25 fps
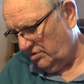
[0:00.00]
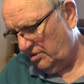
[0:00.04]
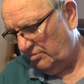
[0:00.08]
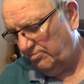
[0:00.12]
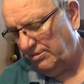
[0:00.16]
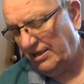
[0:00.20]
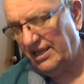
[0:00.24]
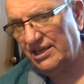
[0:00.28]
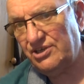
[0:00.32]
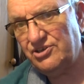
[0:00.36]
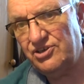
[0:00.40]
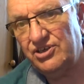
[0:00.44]
the
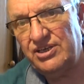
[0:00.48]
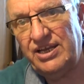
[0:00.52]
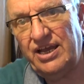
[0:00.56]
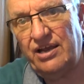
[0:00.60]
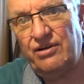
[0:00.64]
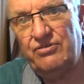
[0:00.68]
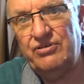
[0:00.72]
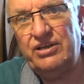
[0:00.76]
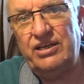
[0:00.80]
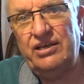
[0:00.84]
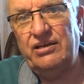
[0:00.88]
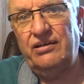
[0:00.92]
plans are
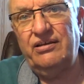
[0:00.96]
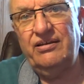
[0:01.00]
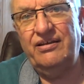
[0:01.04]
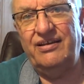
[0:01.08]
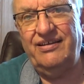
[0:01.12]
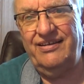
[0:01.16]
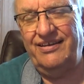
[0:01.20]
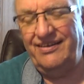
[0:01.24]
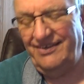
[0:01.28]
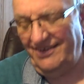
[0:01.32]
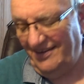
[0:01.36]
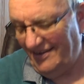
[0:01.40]
down here.
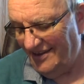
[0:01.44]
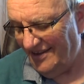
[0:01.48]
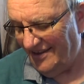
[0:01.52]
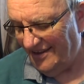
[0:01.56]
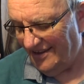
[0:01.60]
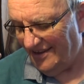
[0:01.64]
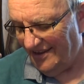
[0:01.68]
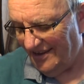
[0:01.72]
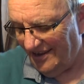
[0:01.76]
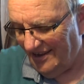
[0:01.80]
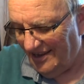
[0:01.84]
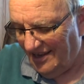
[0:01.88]

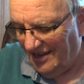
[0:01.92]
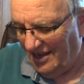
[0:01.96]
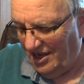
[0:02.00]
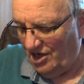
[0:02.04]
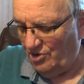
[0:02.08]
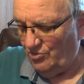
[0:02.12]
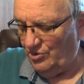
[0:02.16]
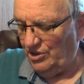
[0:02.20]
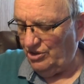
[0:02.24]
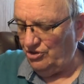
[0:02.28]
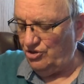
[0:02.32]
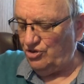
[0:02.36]

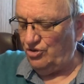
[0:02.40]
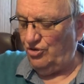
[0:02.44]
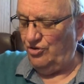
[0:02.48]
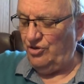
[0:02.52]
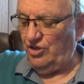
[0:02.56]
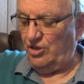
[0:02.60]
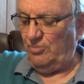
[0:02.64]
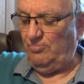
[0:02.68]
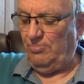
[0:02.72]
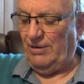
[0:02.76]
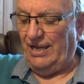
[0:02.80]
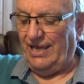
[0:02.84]
I will show
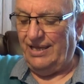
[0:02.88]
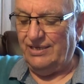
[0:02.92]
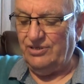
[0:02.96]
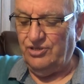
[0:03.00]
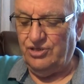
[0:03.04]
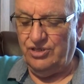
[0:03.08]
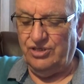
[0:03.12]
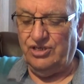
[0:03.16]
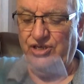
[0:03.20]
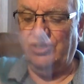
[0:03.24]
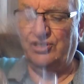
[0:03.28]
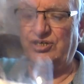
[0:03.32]
you the
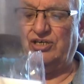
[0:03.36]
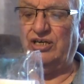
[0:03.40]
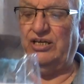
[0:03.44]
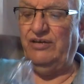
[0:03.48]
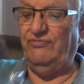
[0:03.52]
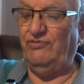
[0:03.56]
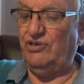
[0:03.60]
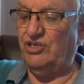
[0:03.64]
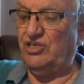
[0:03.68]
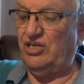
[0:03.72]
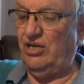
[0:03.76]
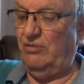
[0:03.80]
plans just to
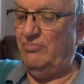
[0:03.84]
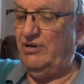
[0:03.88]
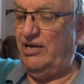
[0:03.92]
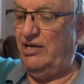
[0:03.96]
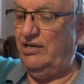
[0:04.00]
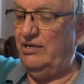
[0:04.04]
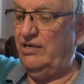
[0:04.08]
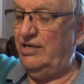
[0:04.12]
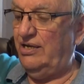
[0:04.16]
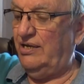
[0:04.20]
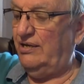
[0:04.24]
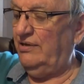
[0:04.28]
give you some
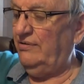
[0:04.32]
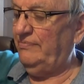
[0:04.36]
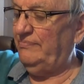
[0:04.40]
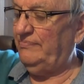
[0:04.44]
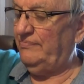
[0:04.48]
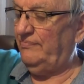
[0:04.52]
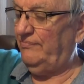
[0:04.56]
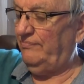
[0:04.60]
idea